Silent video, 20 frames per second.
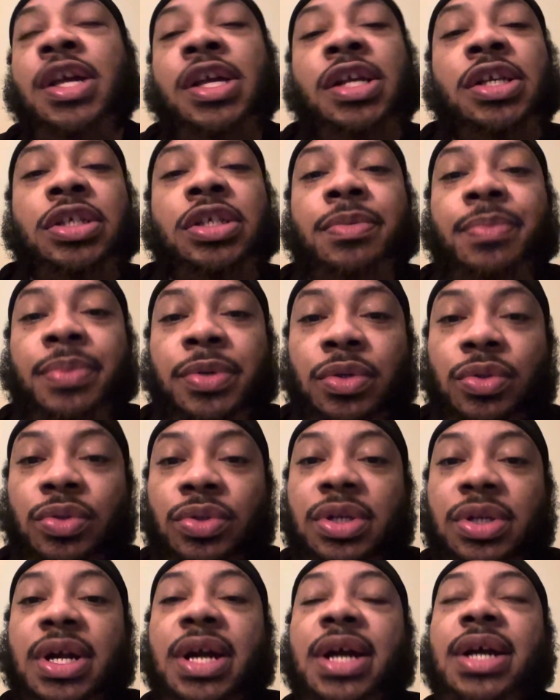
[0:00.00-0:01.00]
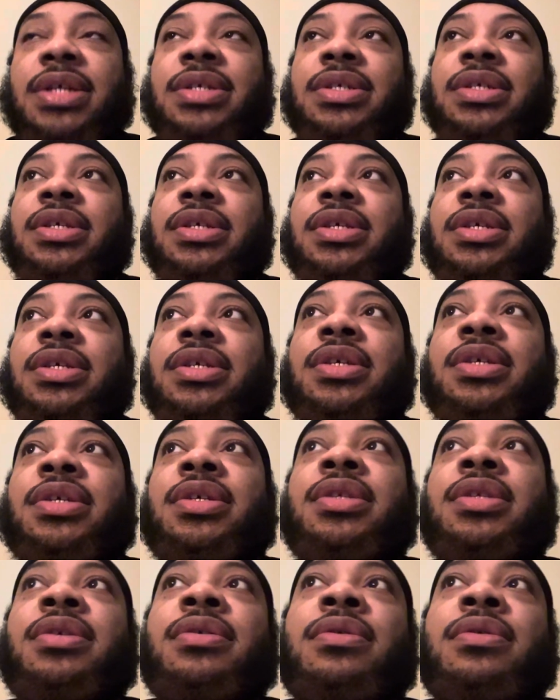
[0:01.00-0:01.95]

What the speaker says: spiritual guide as a kid,